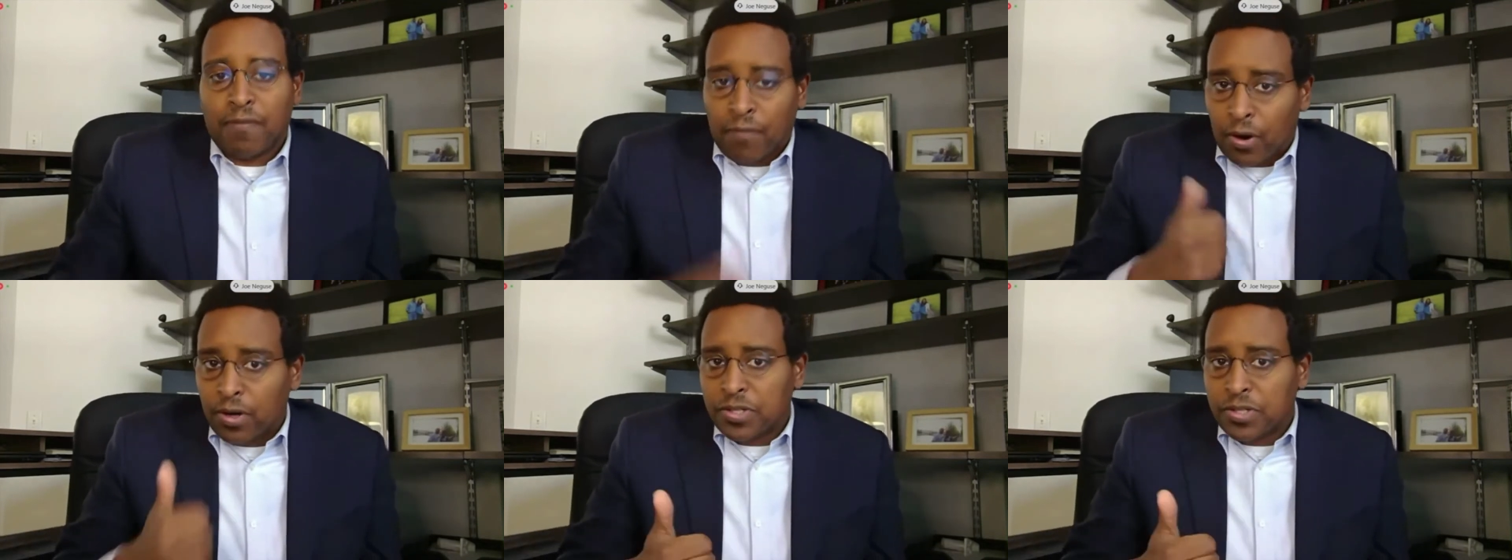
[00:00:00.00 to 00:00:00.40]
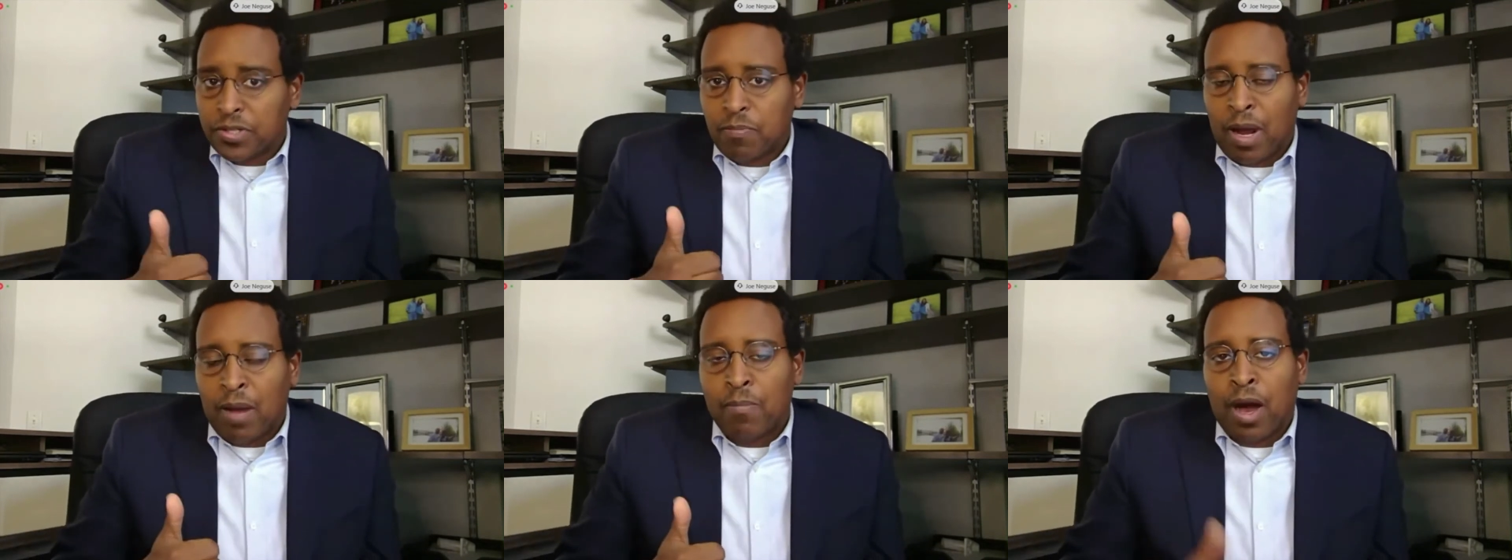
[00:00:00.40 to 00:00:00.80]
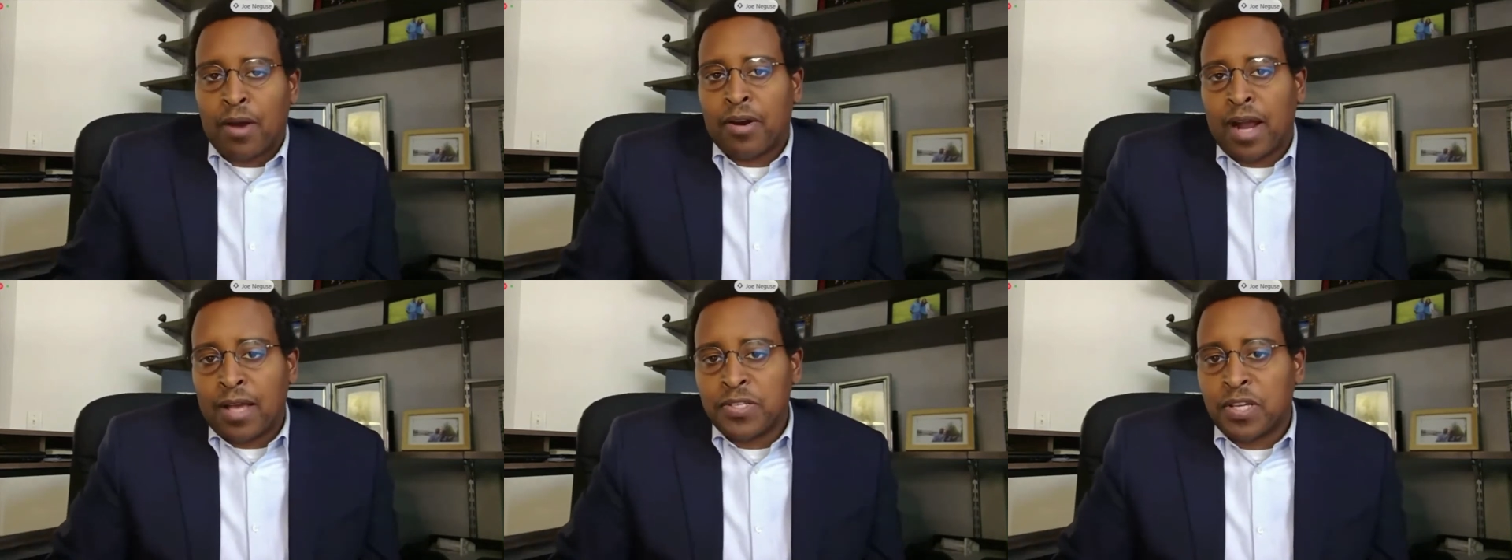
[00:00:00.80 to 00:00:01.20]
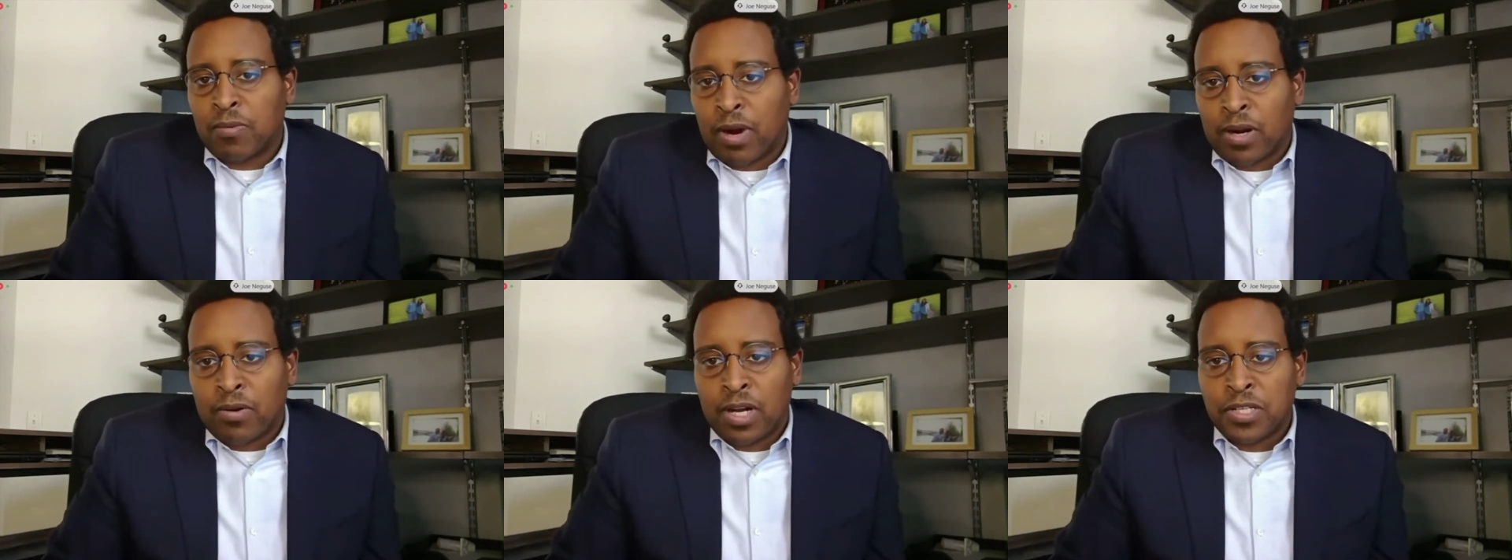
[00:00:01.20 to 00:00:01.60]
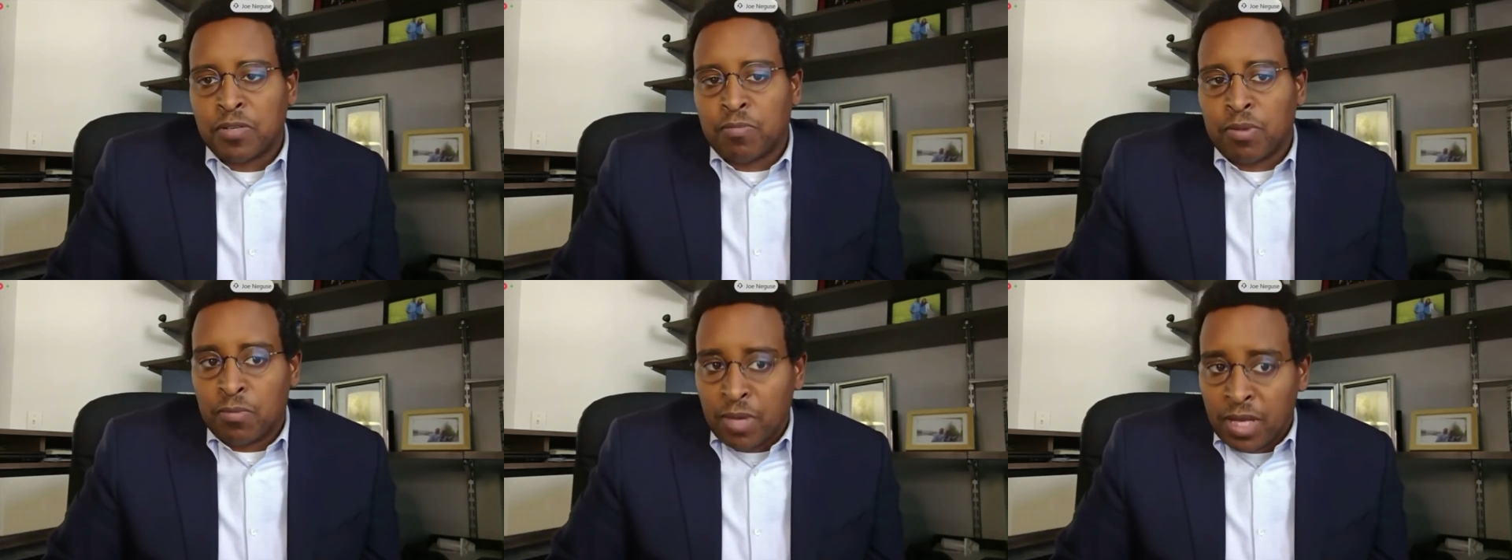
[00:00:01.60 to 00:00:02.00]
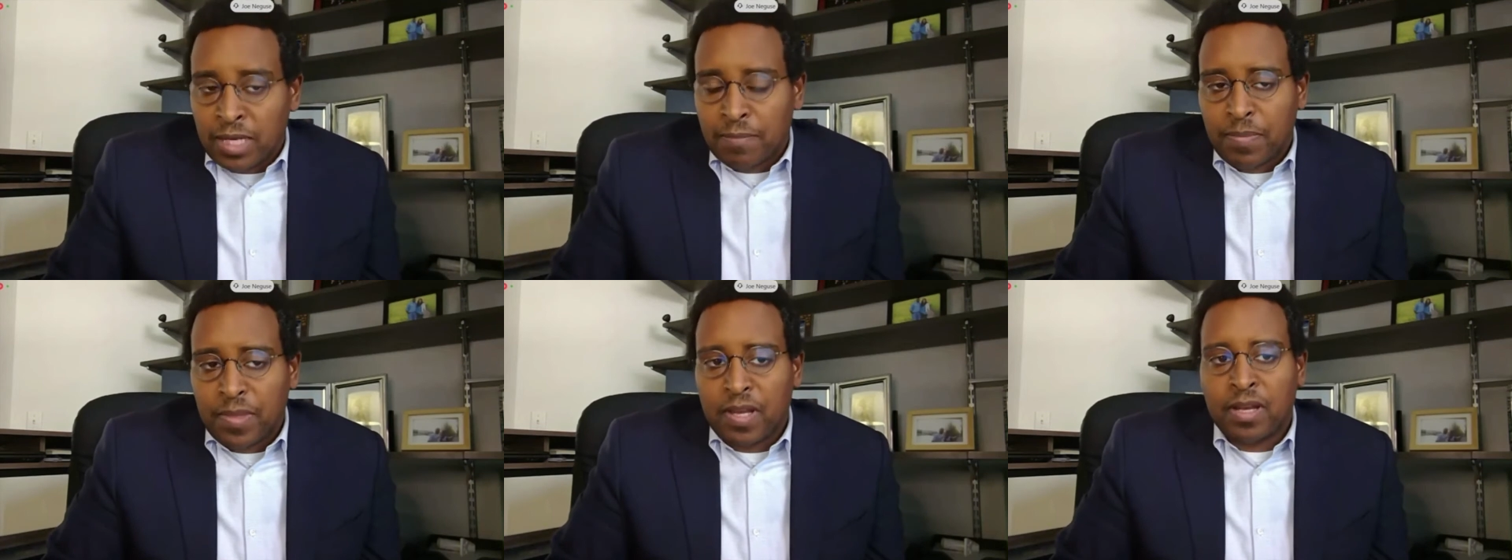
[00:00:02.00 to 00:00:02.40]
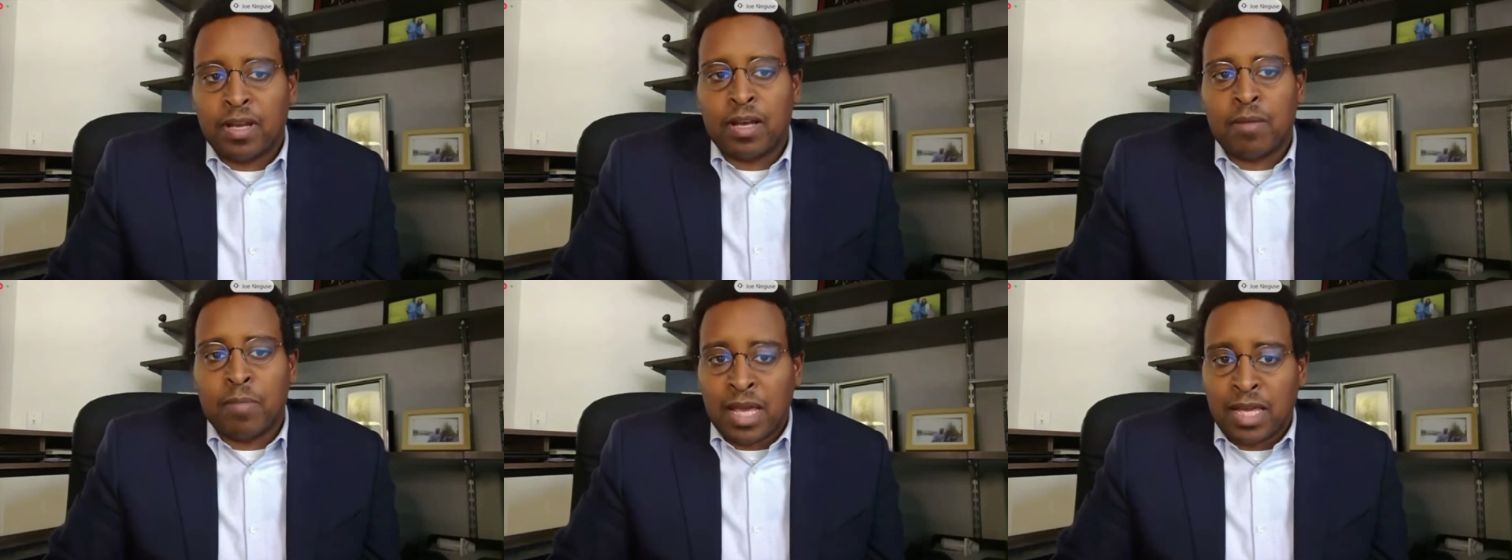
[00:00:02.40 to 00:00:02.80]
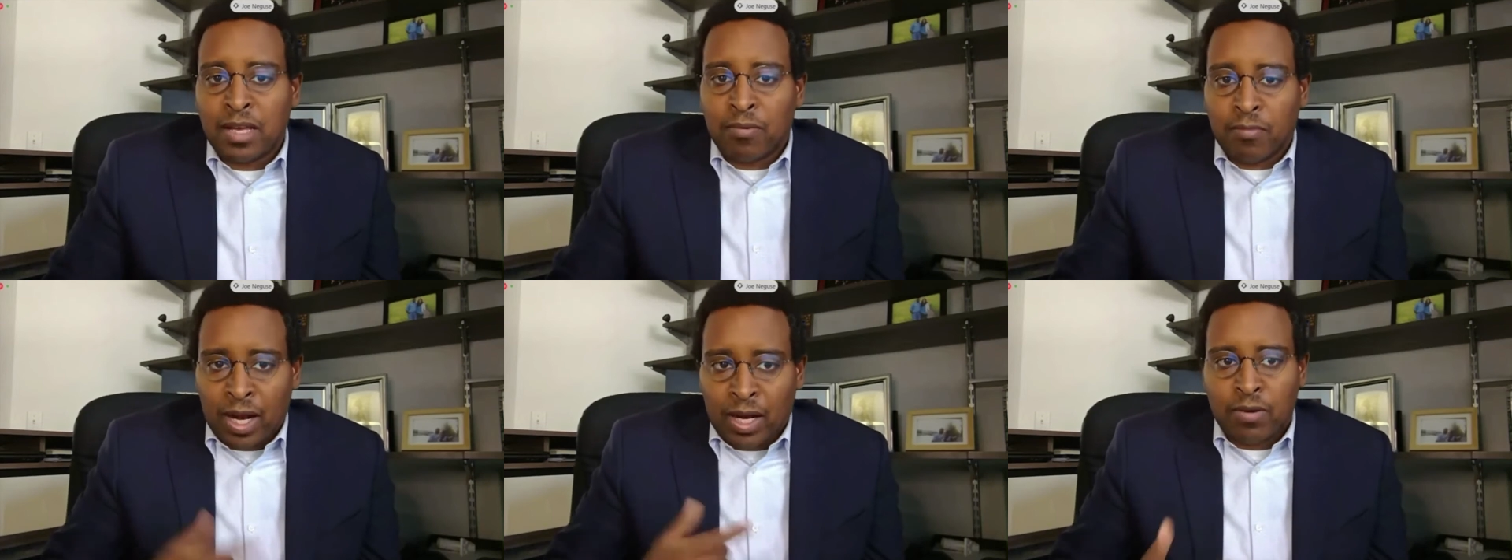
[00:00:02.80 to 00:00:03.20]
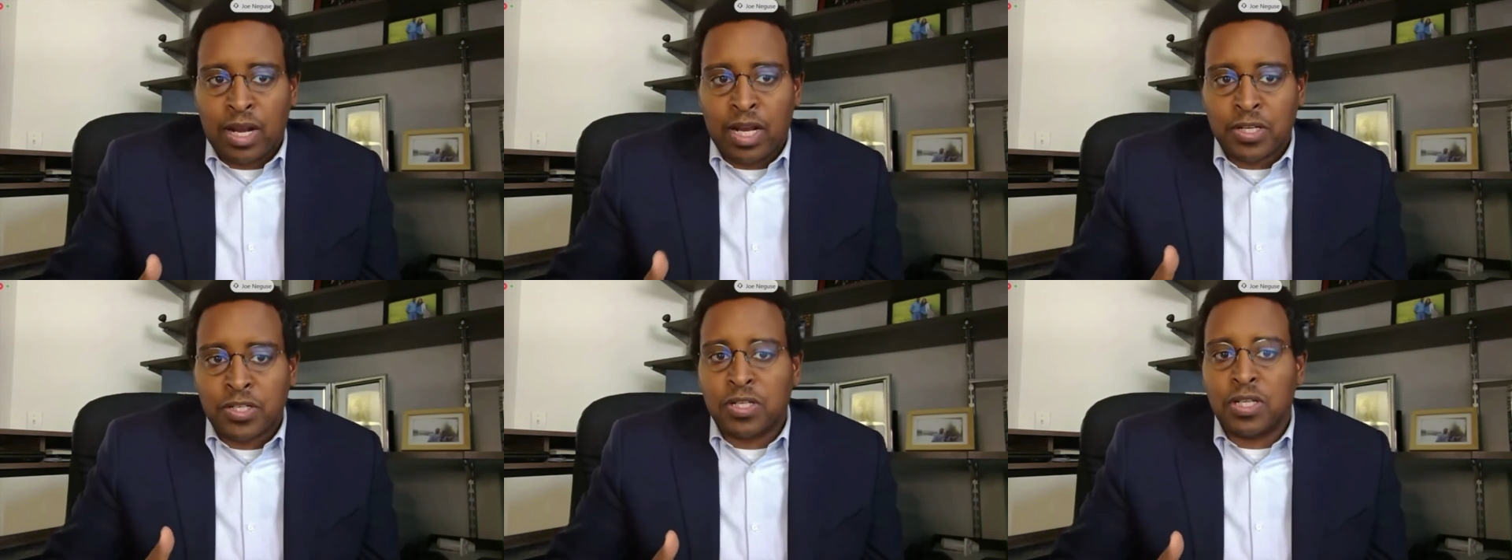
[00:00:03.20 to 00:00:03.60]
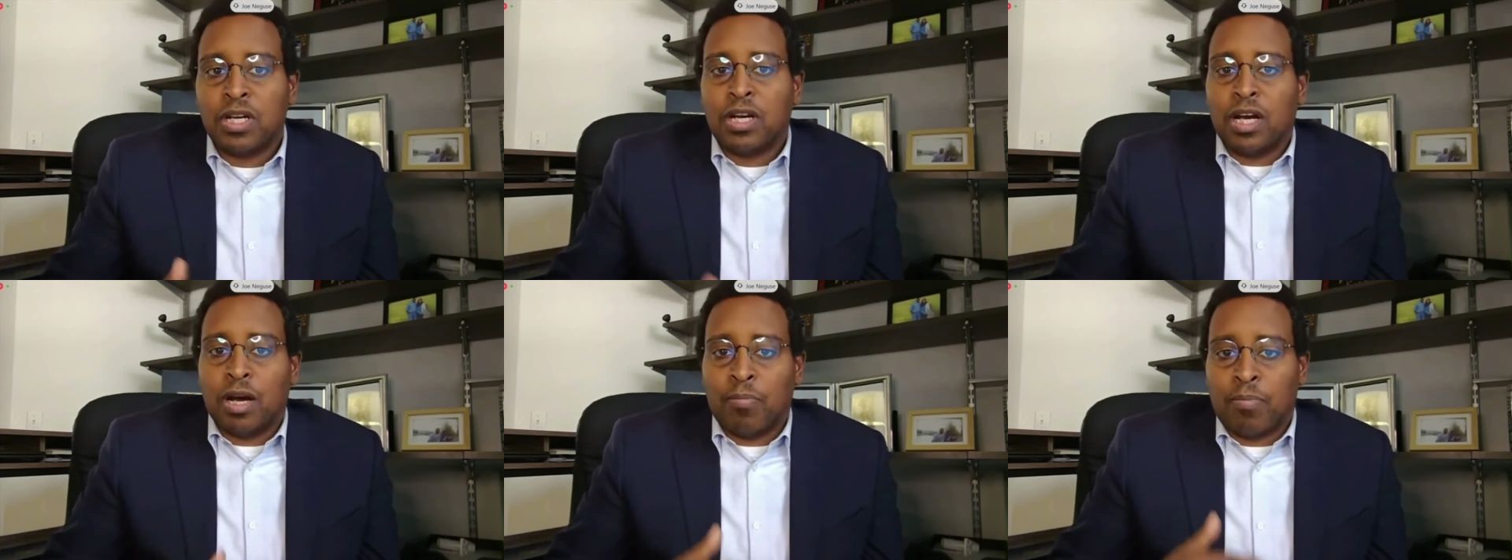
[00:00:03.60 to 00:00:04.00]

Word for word: First, by modernizing recreation permitting, uh, making recreation